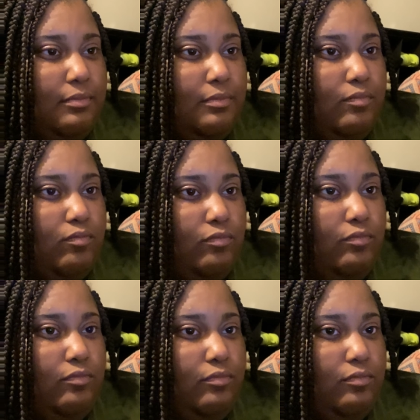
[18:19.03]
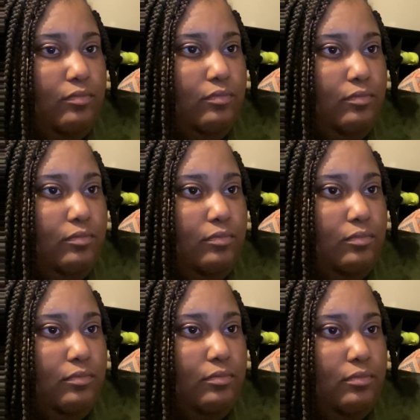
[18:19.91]

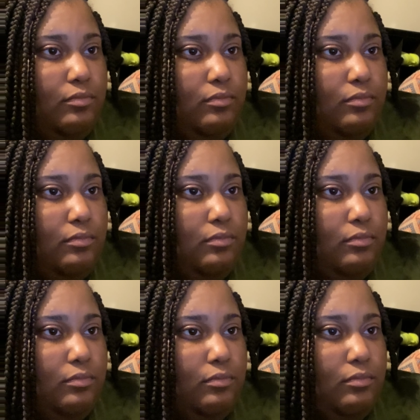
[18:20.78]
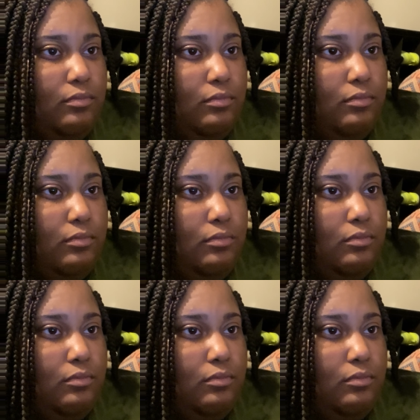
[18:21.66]
The person shown says nothing.